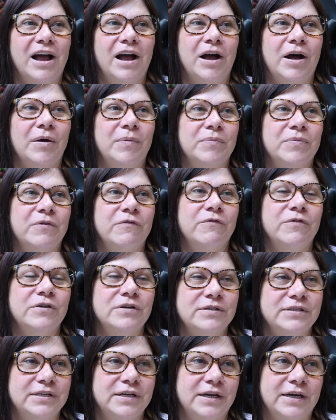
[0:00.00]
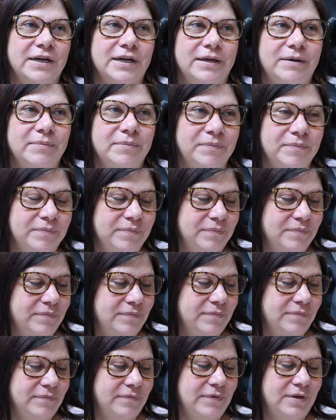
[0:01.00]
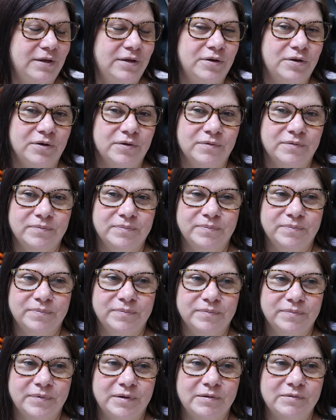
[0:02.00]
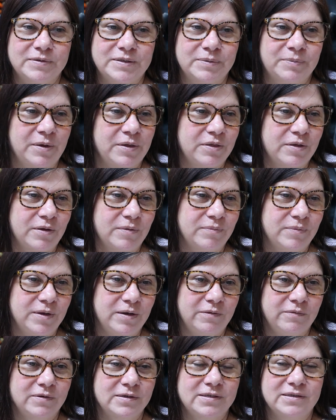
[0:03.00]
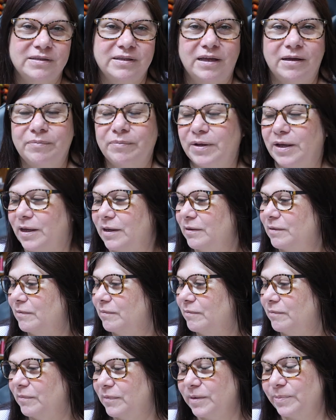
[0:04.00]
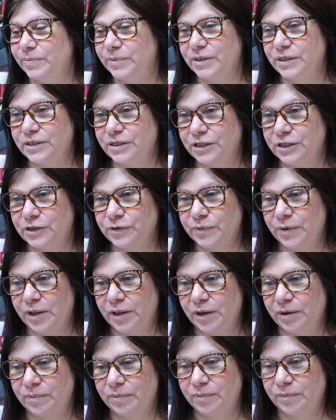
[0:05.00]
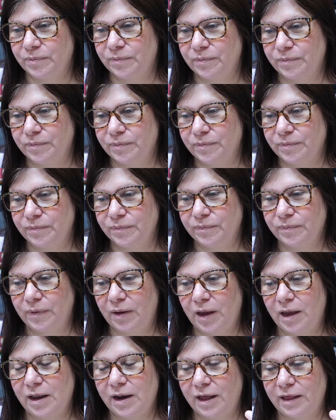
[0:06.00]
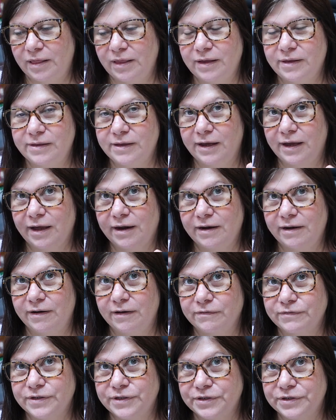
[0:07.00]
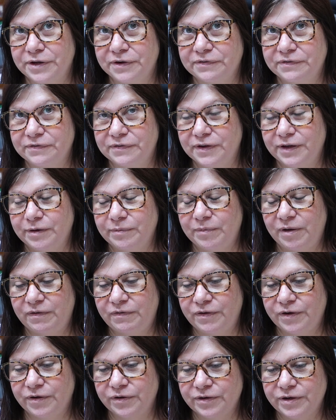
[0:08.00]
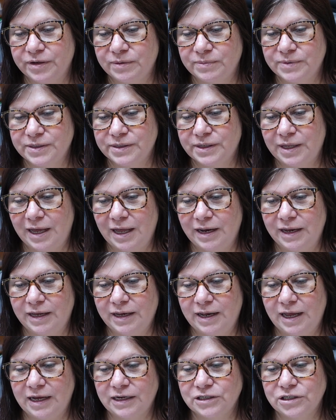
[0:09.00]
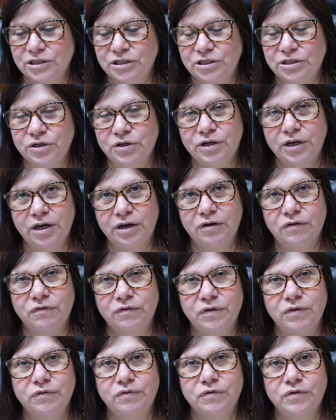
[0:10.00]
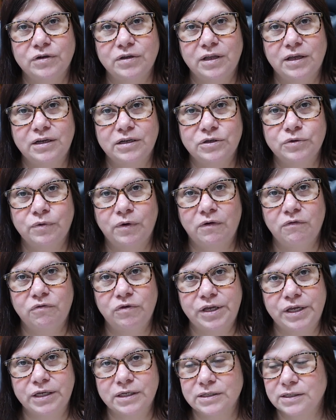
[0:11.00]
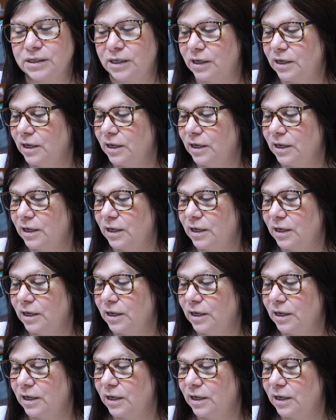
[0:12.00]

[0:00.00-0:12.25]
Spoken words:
The first time, you know, it was in my thumb. It wasn't that bad, but it did swell up. And I think they got enough stuff in my fingertips that it actually took care of it for like 12 weeks.